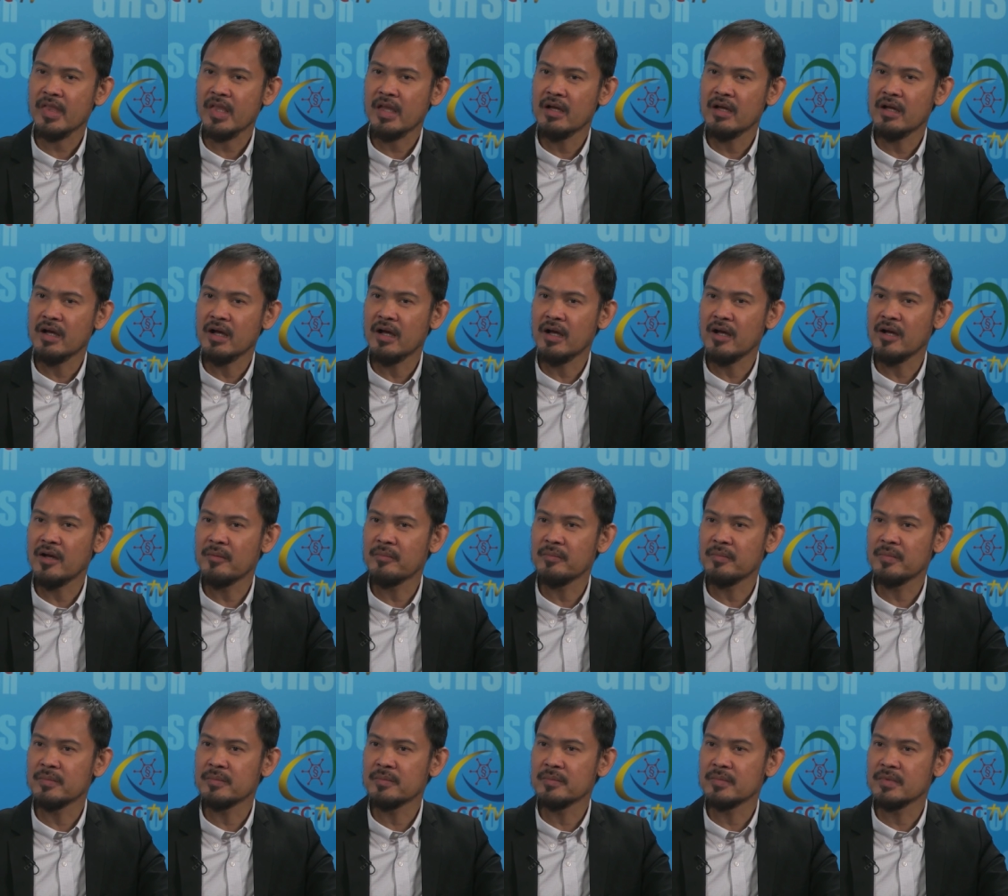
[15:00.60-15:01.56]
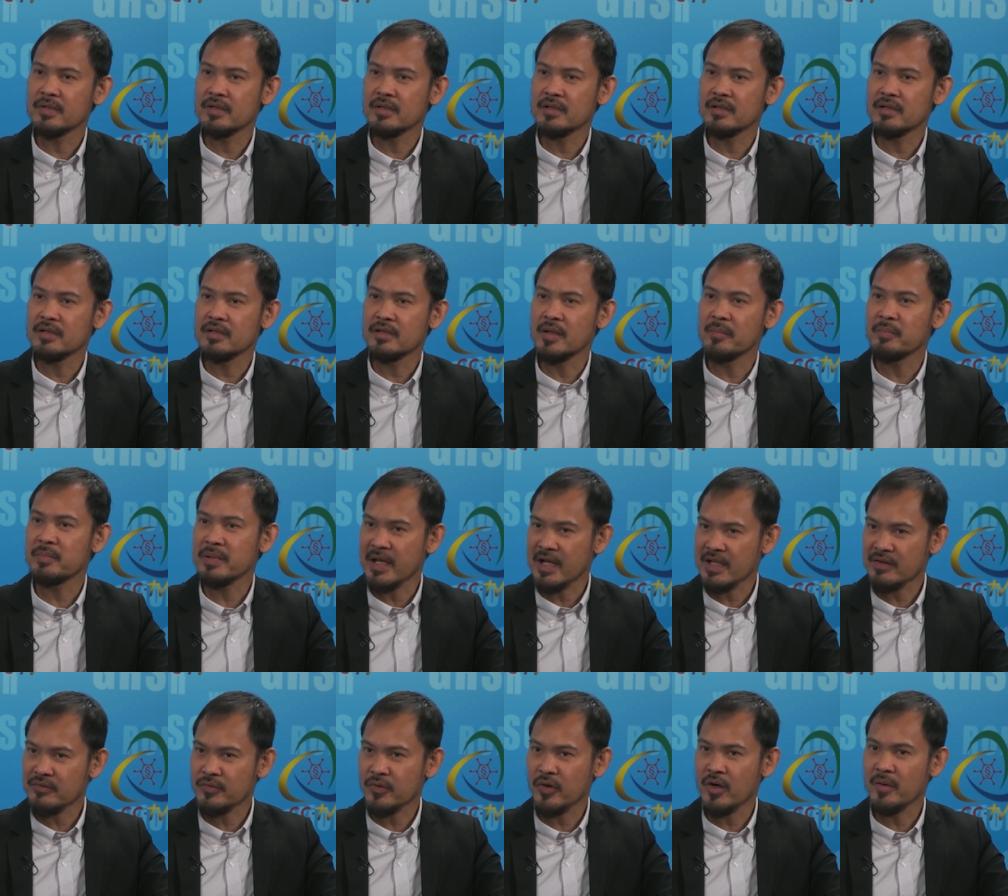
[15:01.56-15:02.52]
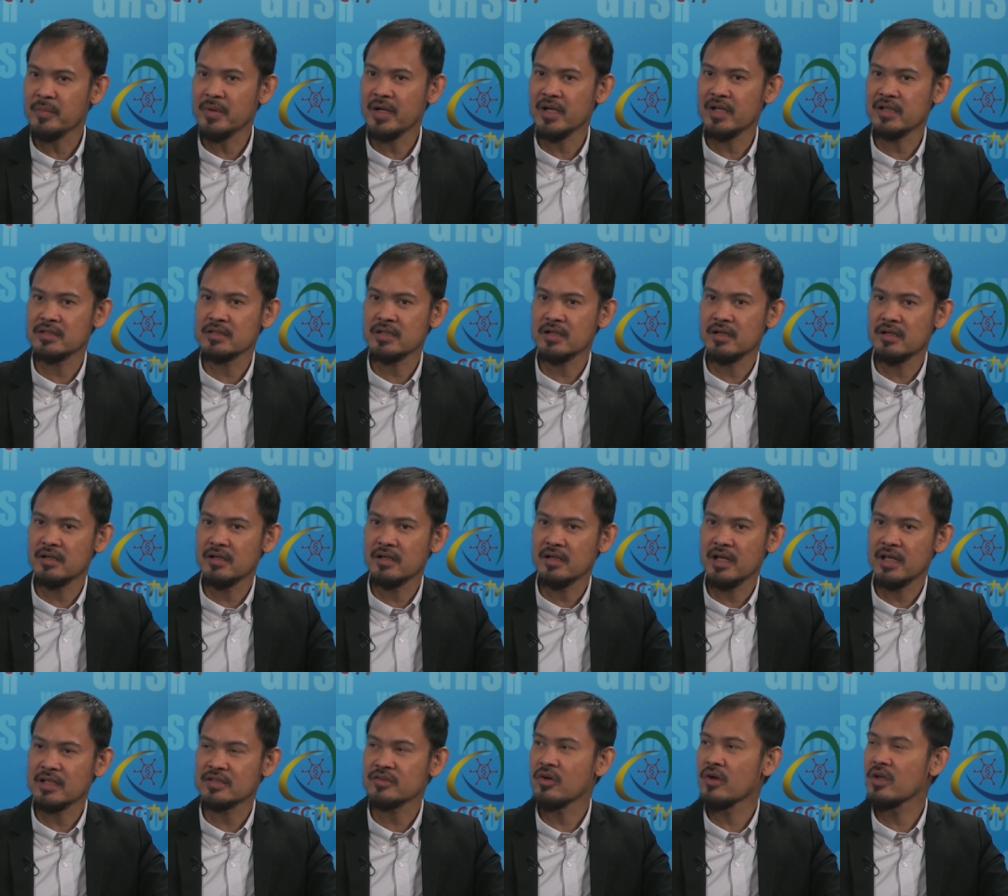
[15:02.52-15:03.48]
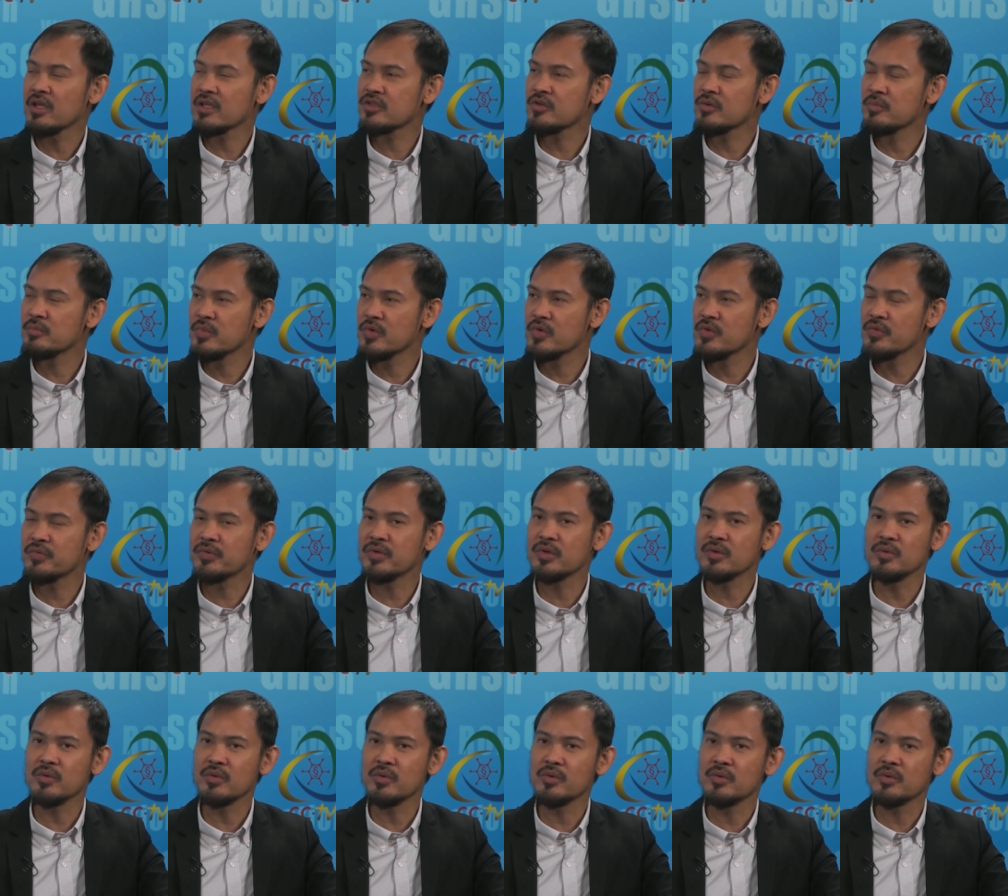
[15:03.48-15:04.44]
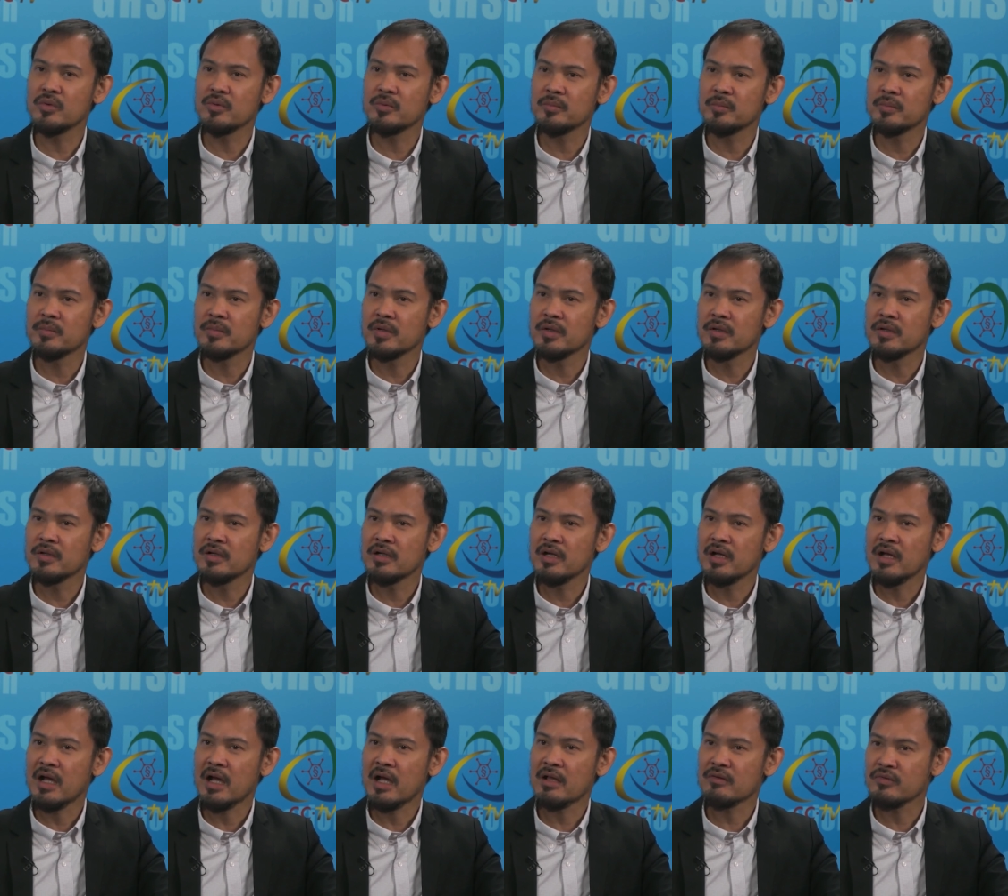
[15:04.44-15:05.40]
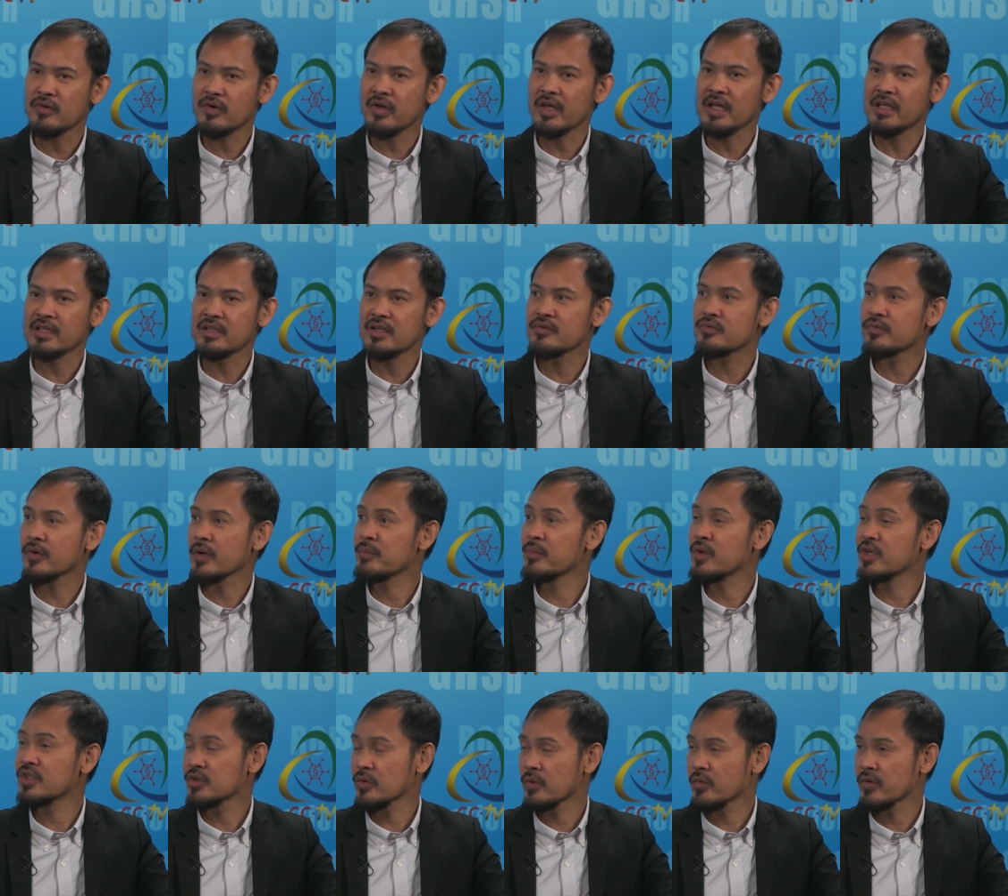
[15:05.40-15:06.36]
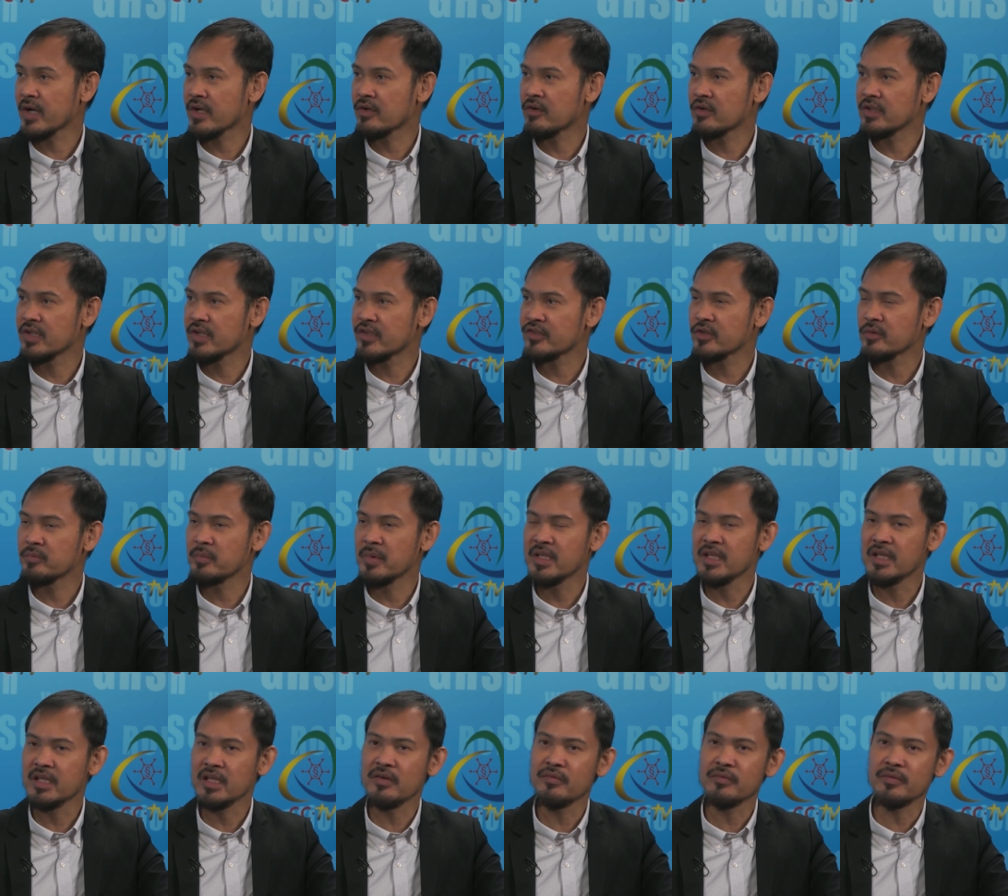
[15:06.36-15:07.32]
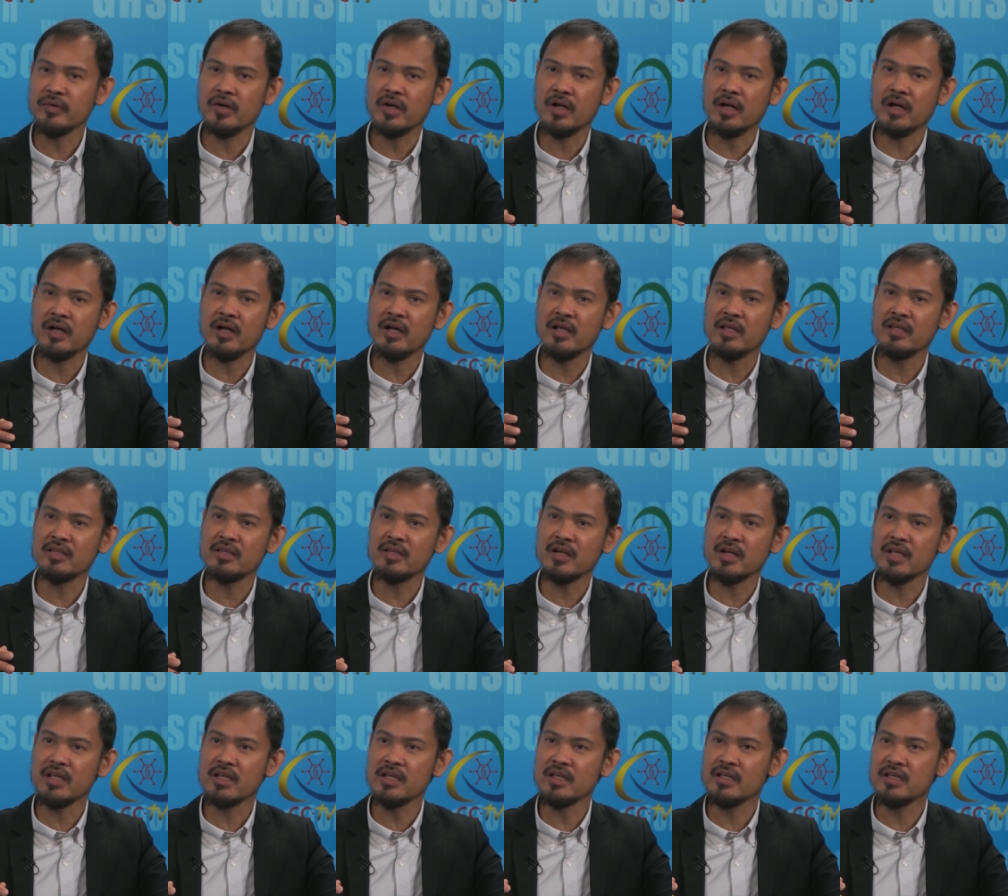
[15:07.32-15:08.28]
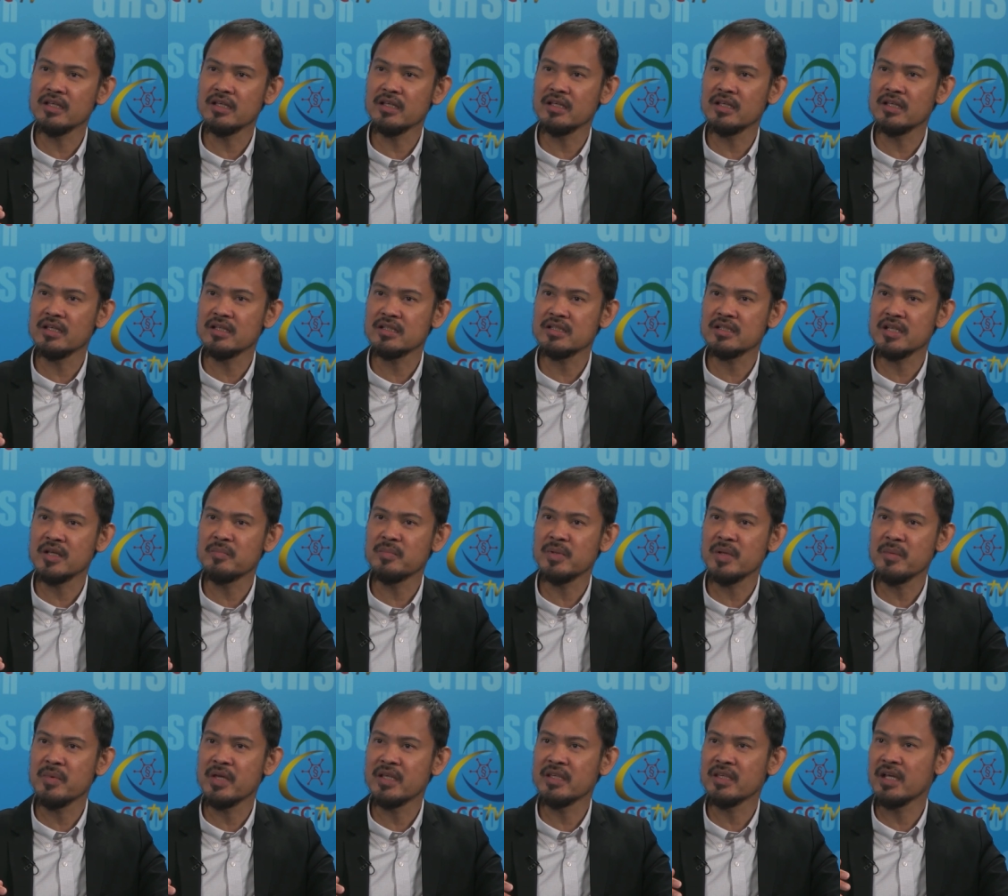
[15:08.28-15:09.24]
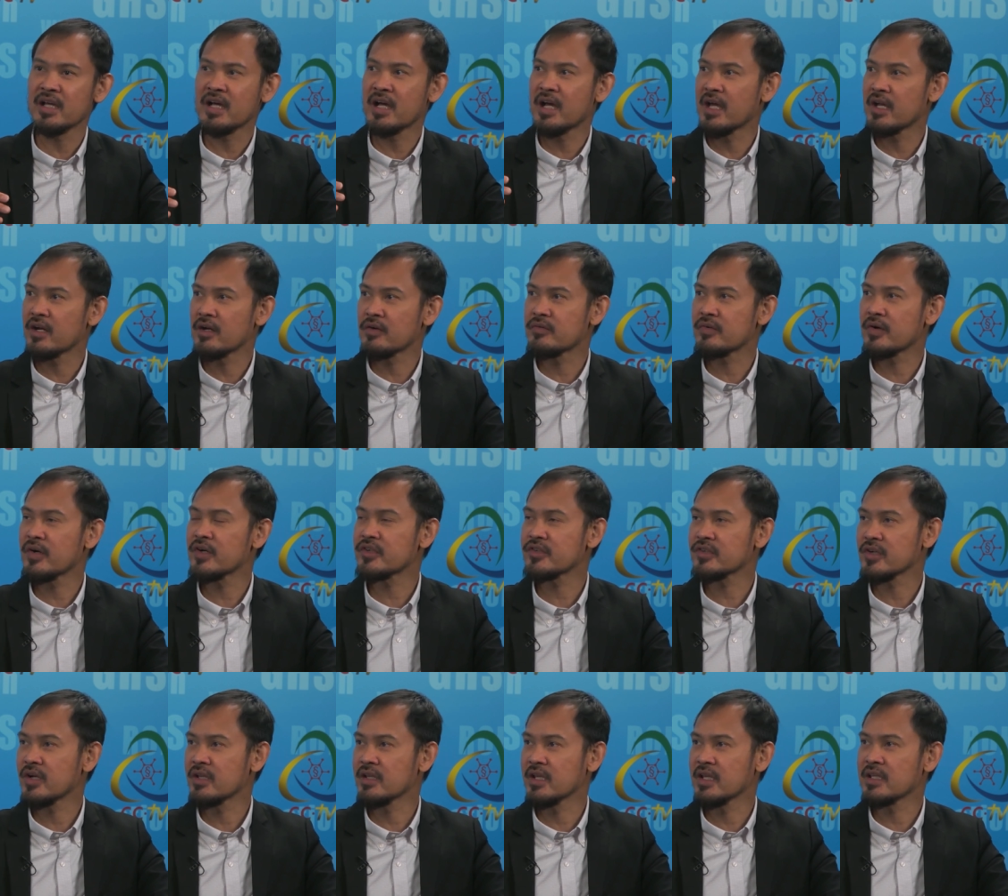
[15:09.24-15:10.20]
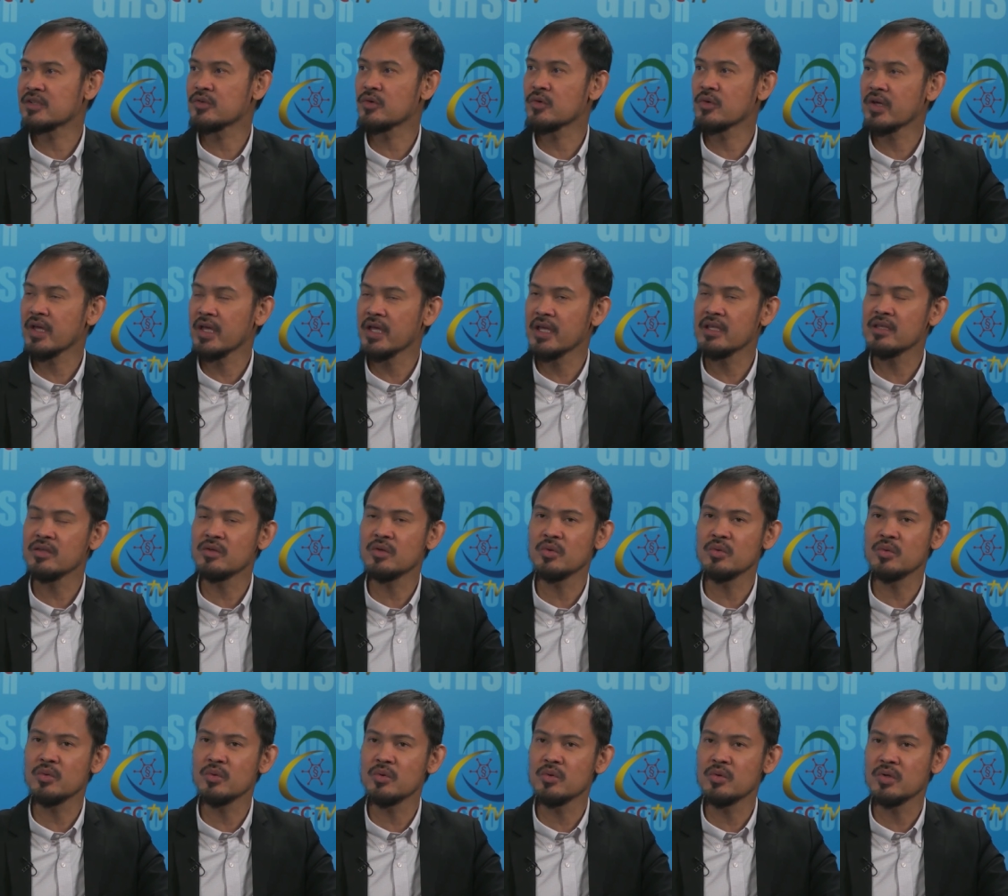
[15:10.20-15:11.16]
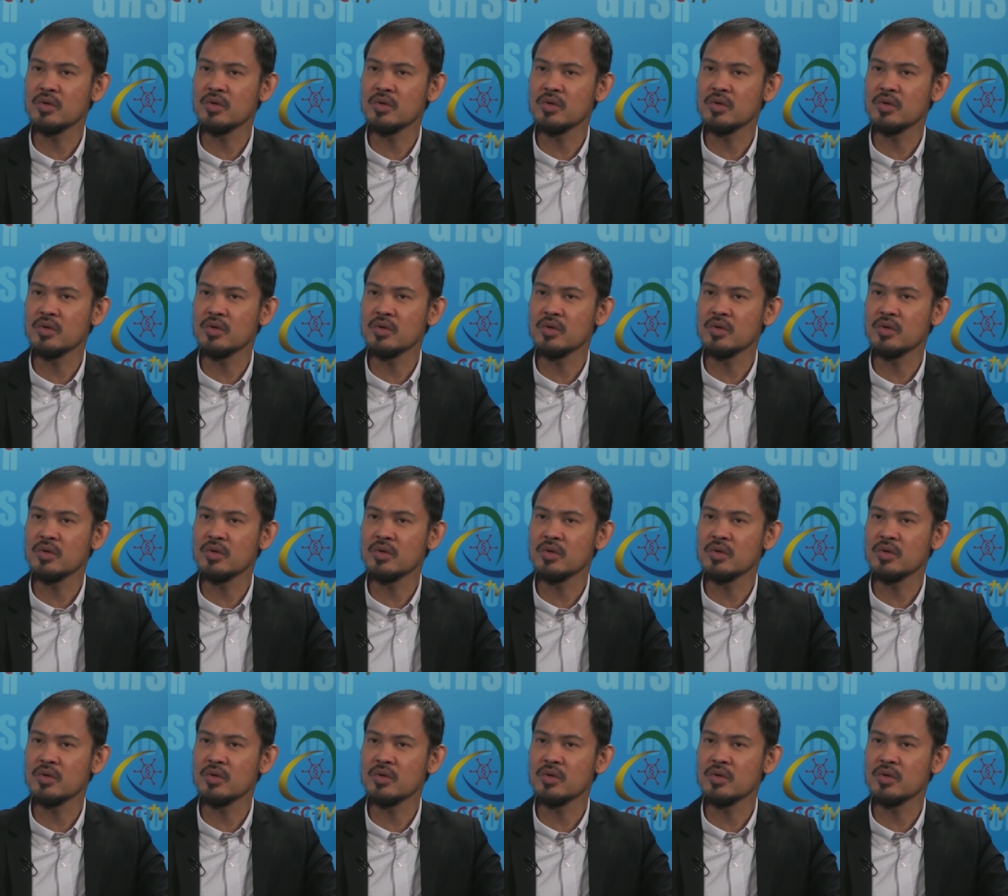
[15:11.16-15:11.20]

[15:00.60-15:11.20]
um, the platform has, has also moved to advocating for mutual recognition, meaning if your country is implementing a higher version, it's okay to